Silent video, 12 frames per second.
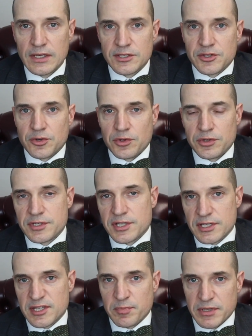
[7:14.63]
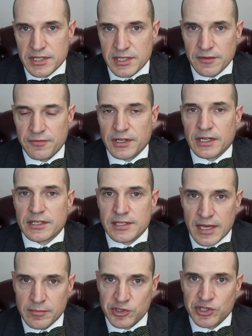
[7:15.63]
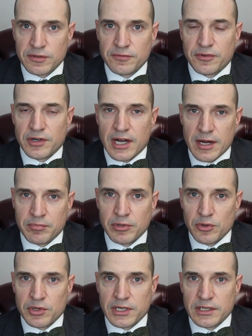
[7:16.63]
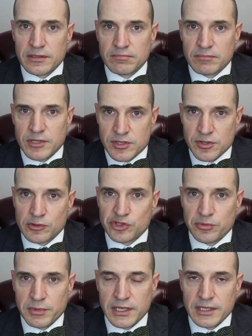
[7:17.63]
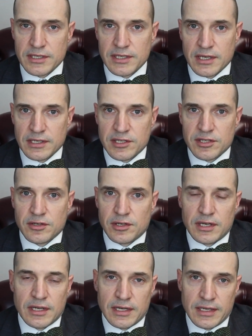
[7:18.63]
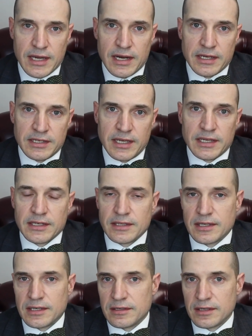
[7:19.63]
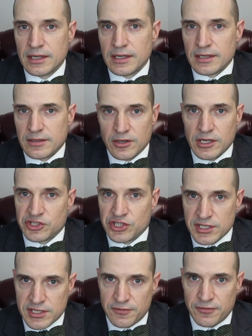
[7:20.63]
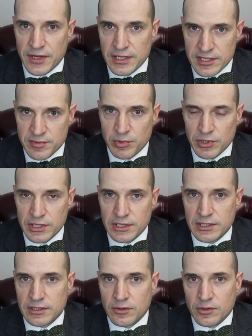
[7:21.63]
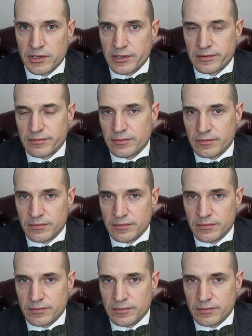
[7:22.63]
So there's a specific exemption for uploading to social media sites. And again, I take it that not just Facebook or